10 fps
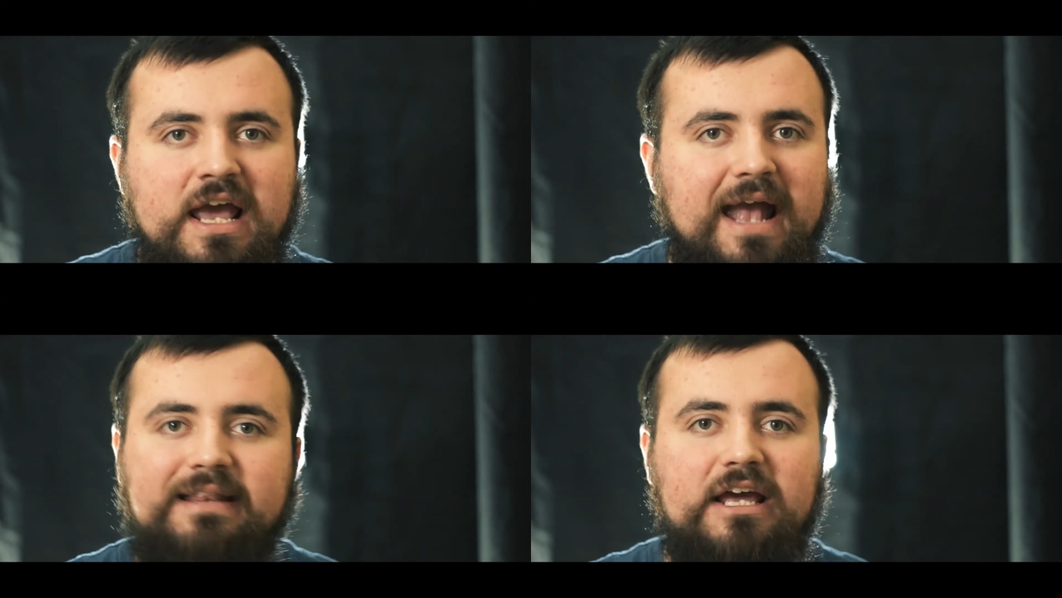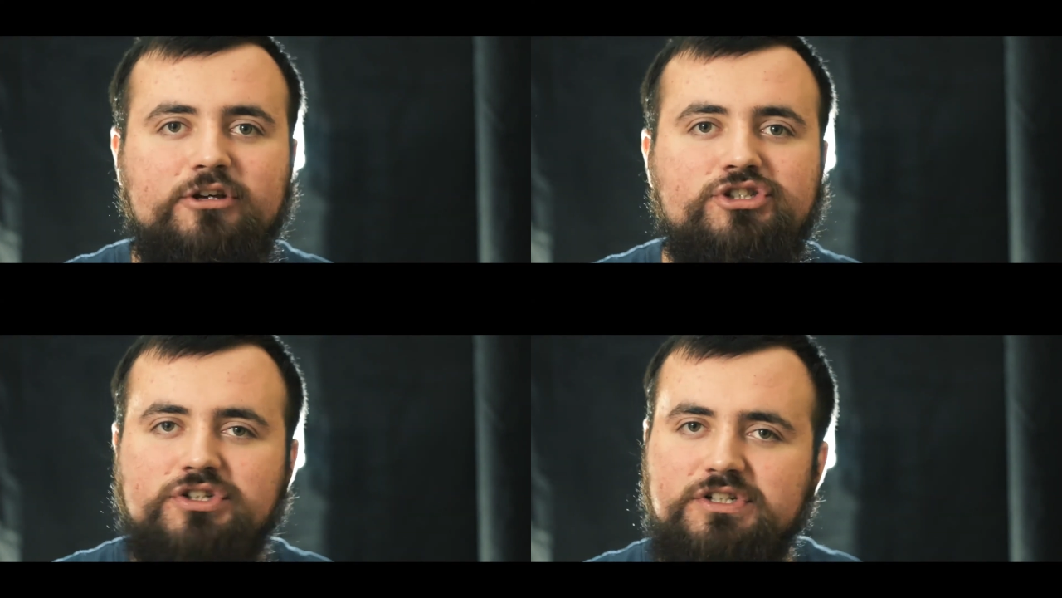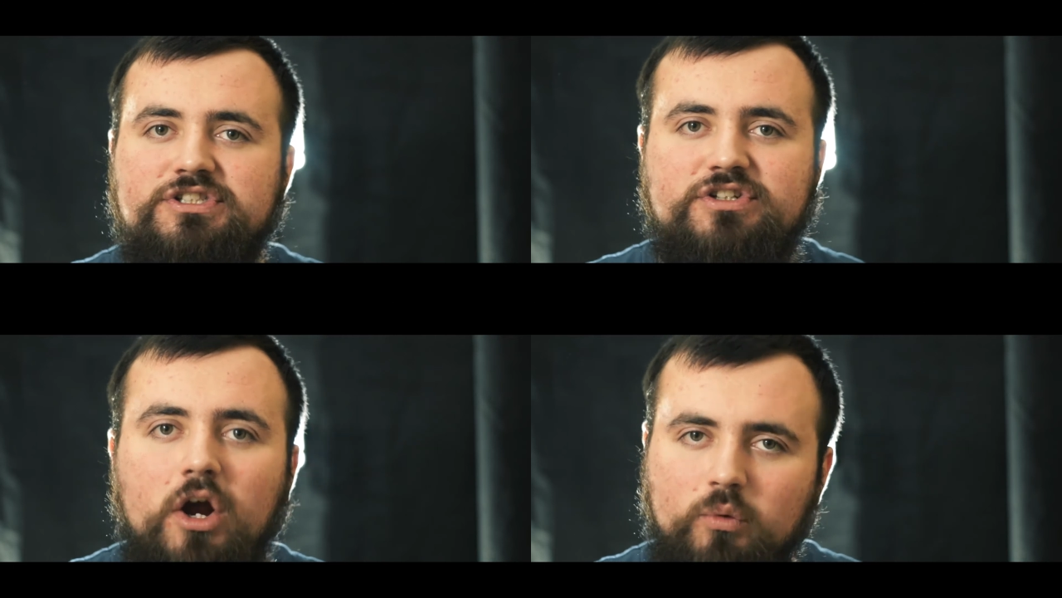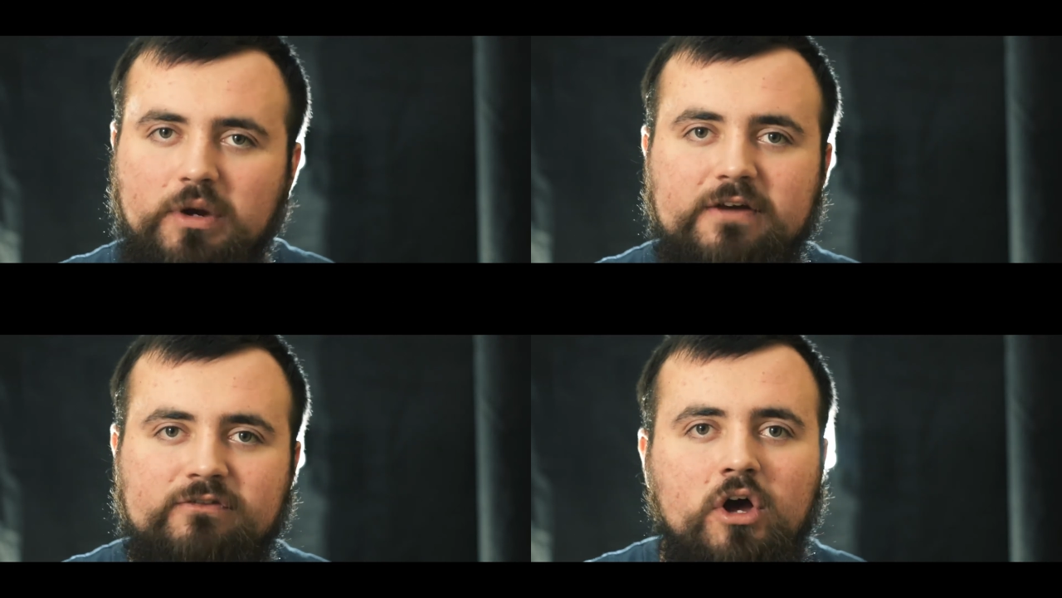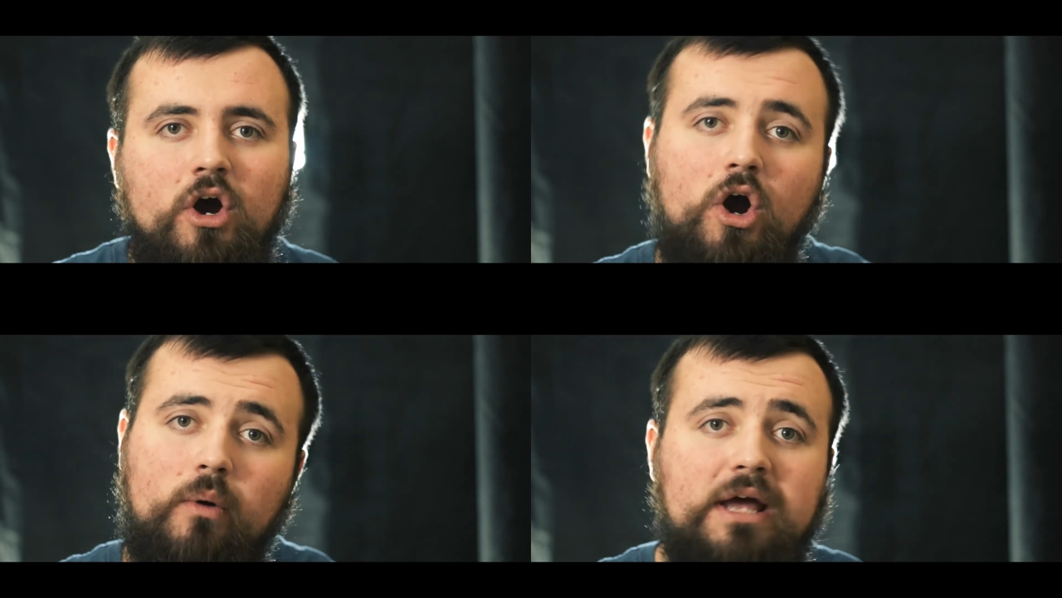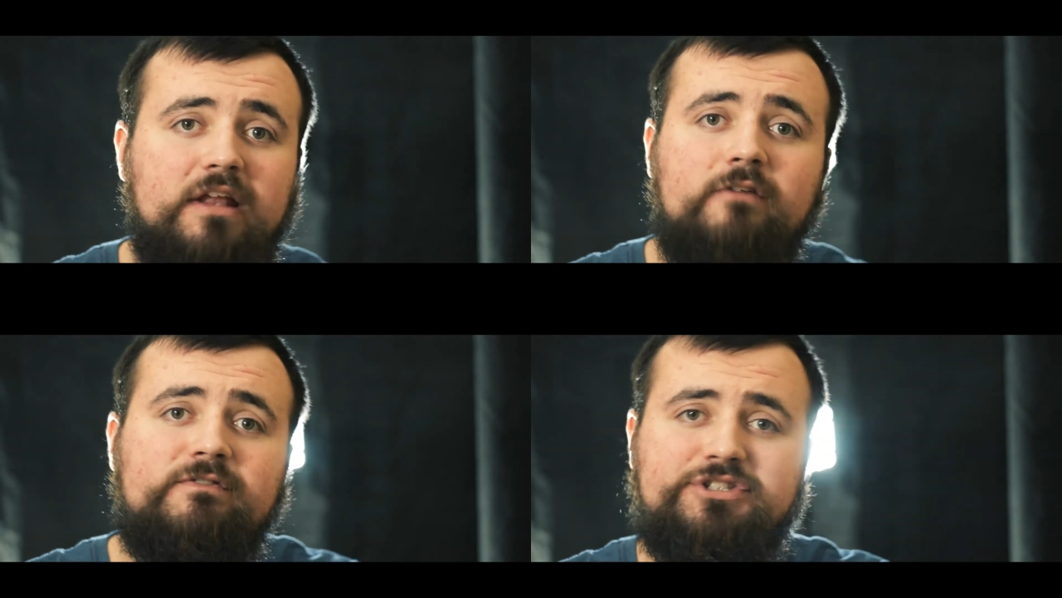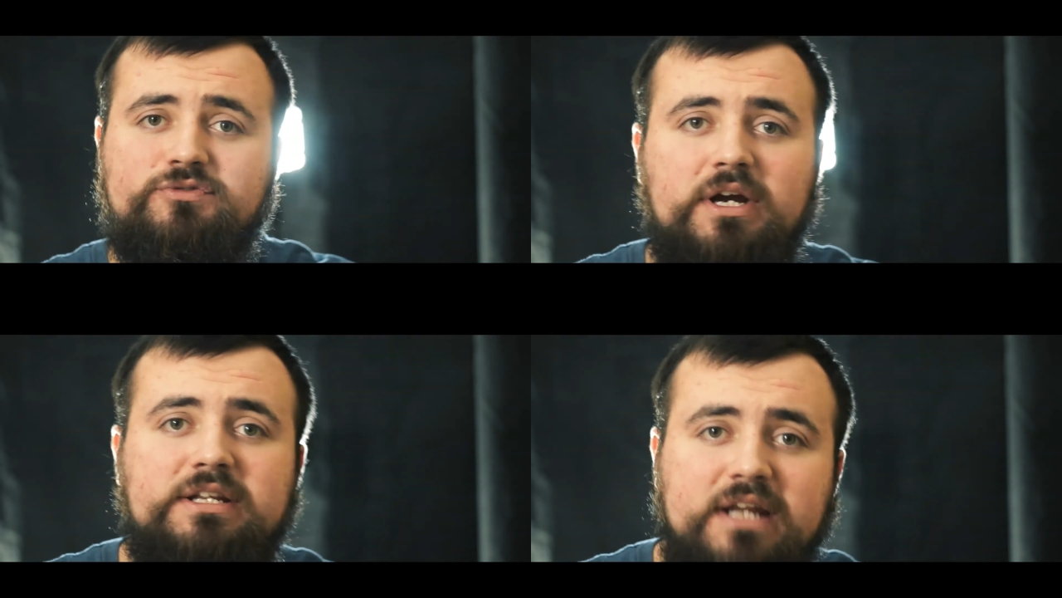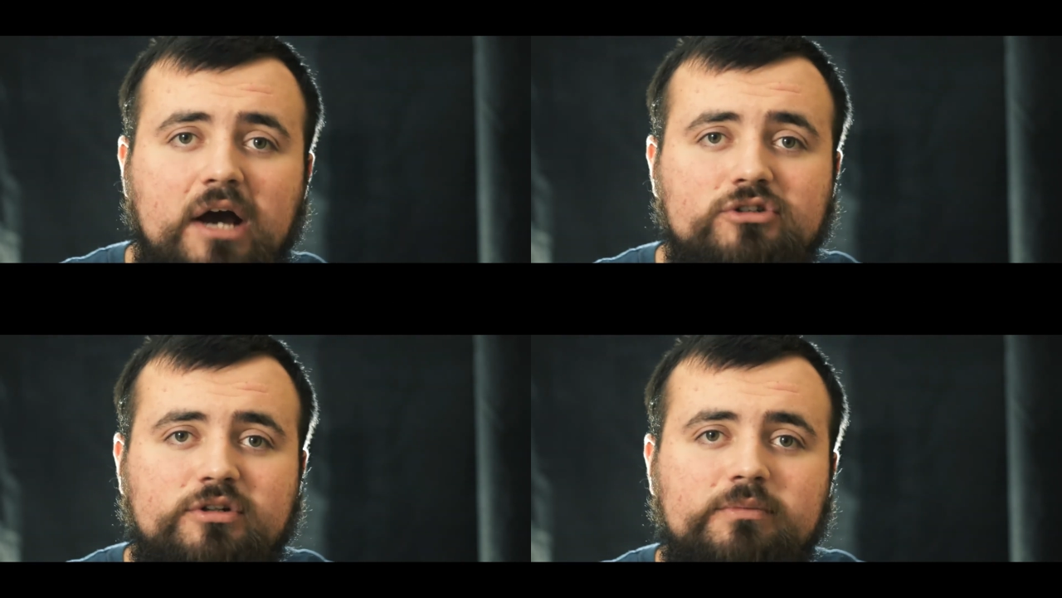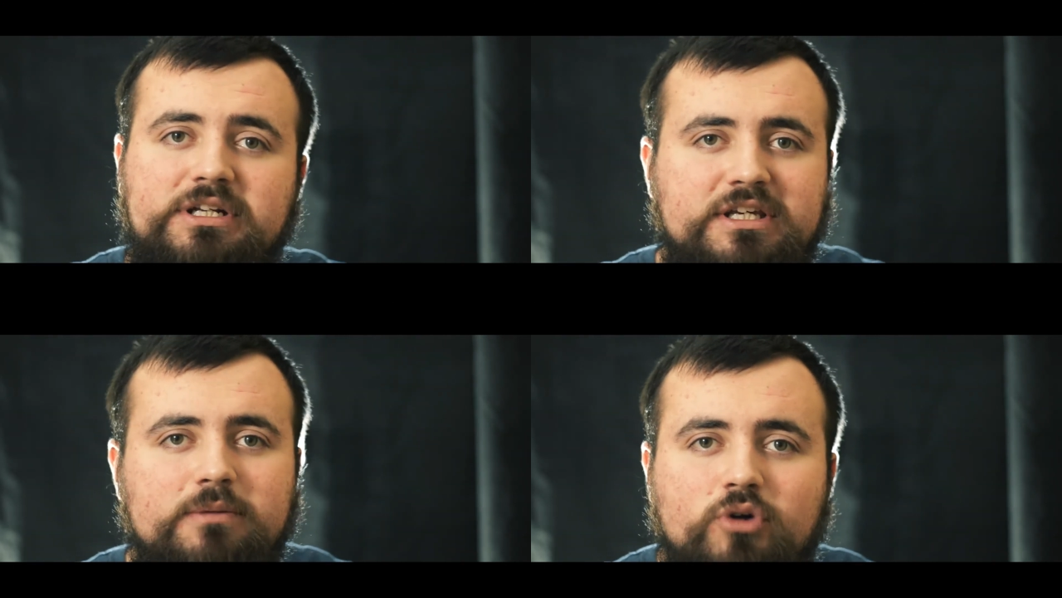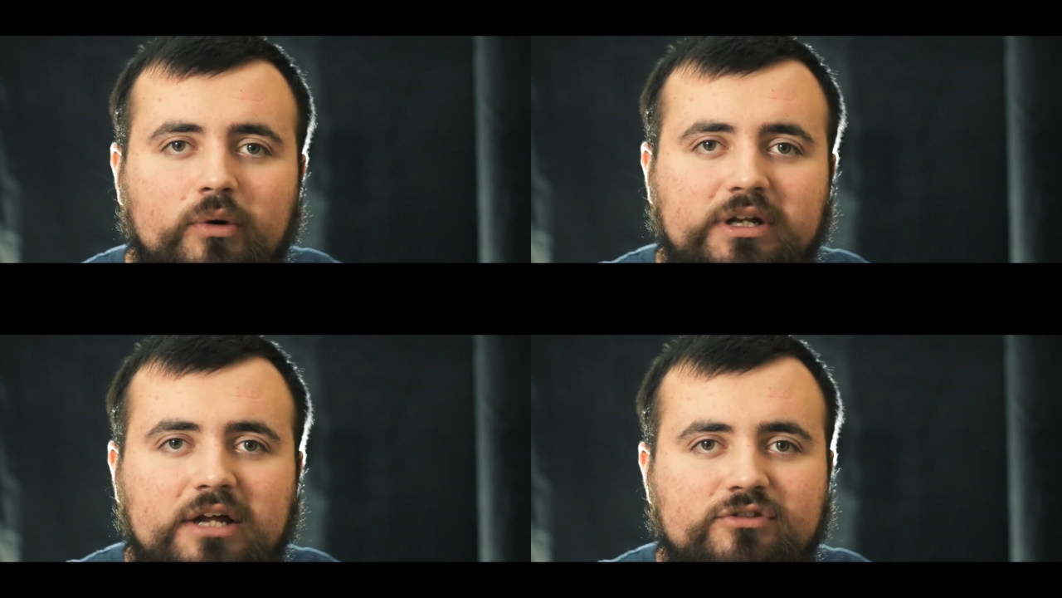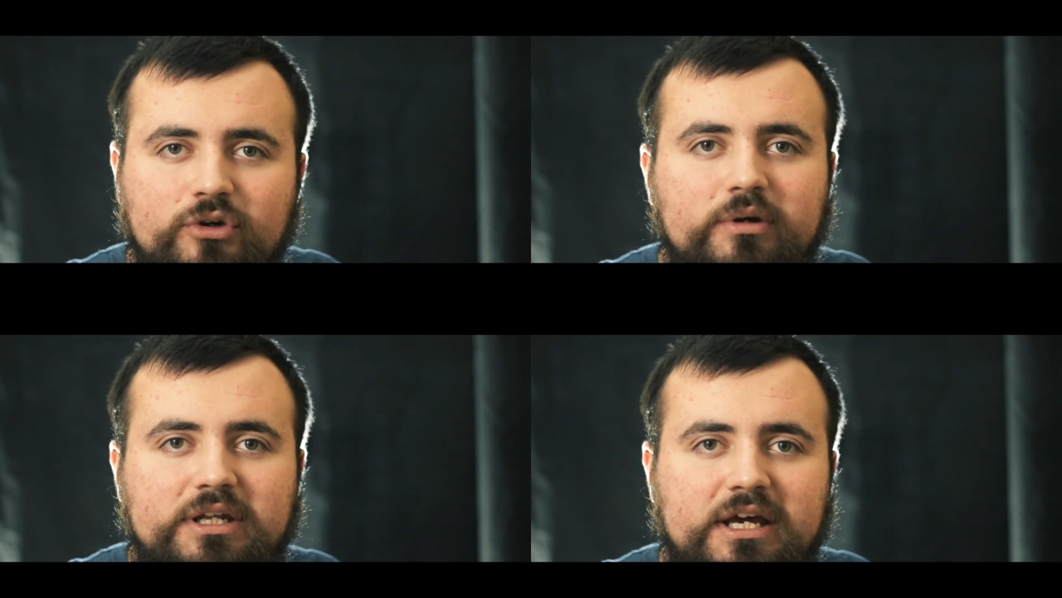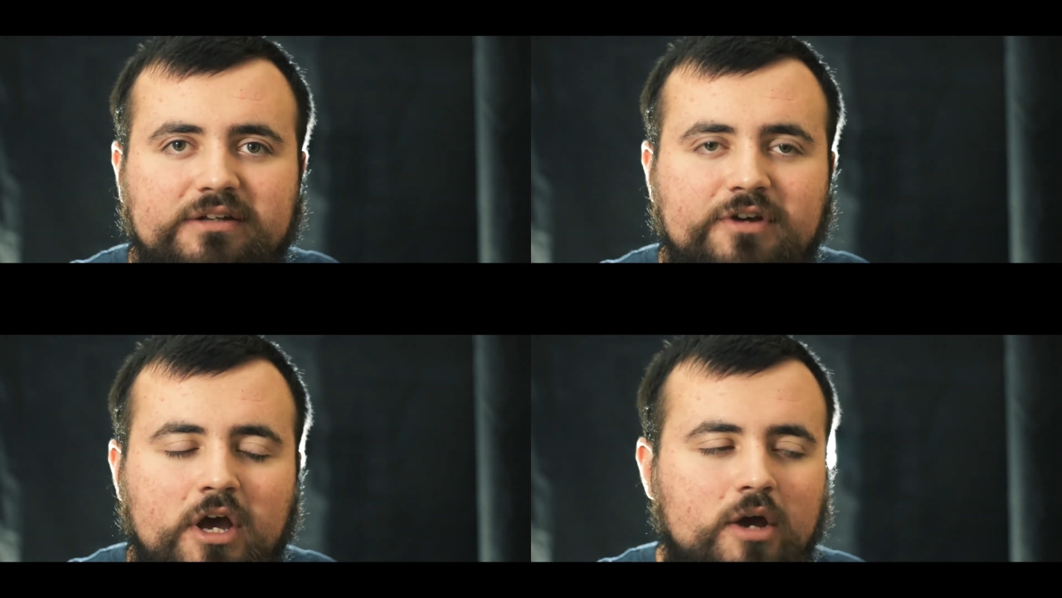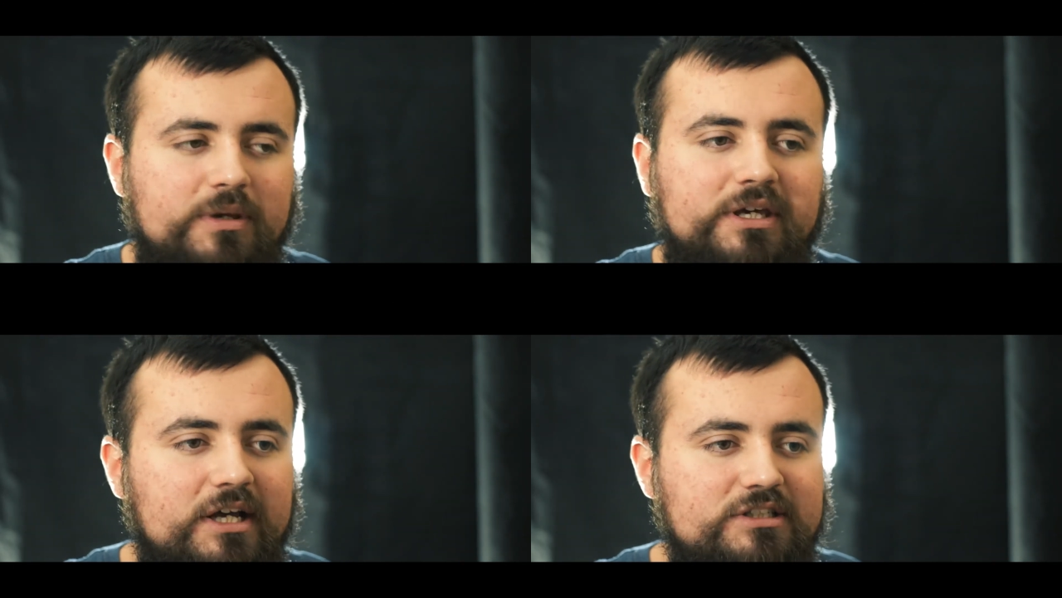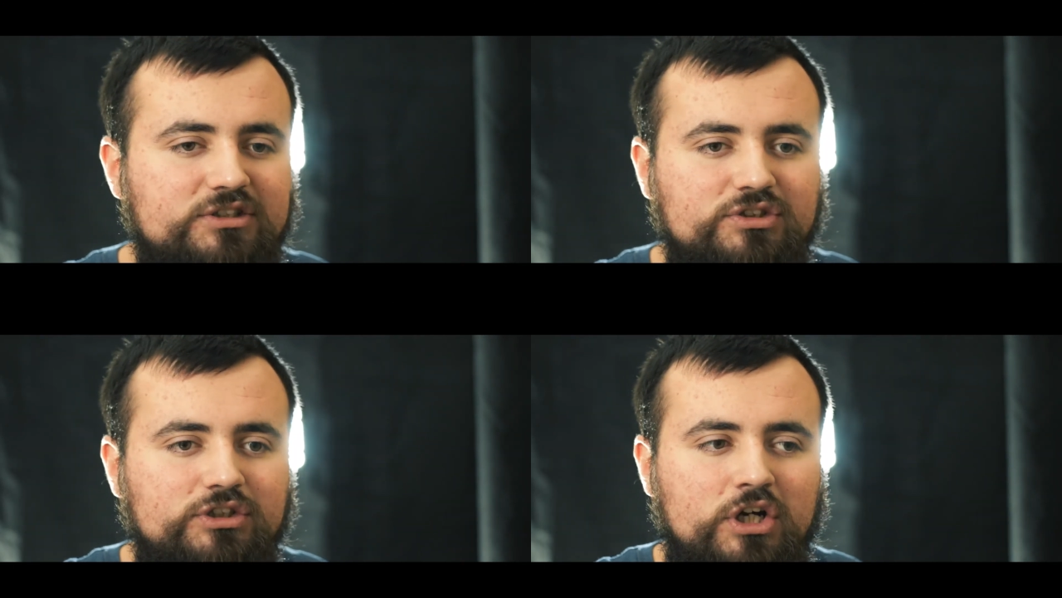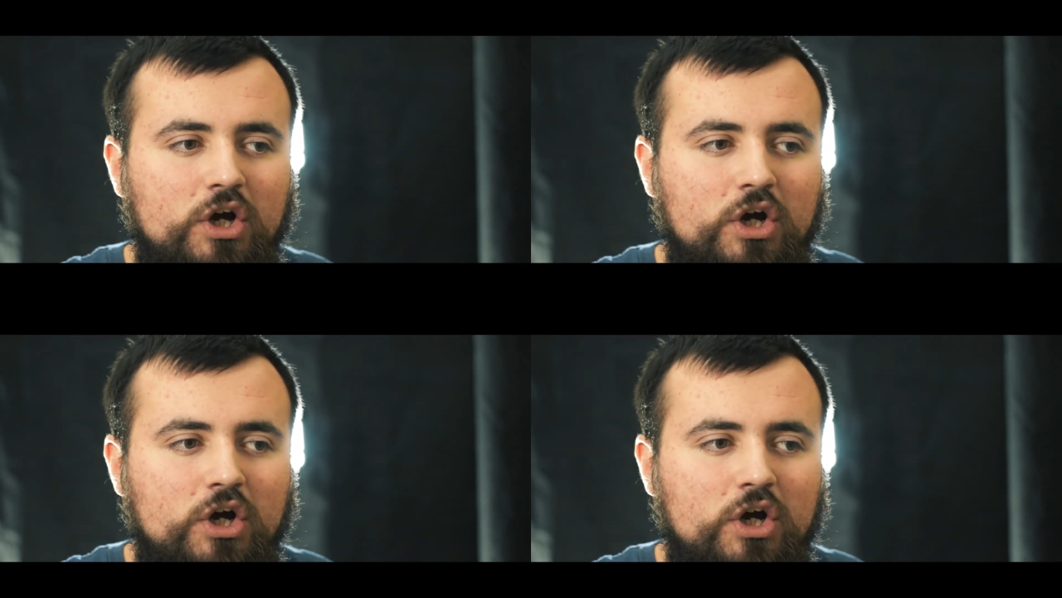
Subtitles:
And that you shouldn't start with, oh, I love this right now, so I'm going to keep going on doing it, because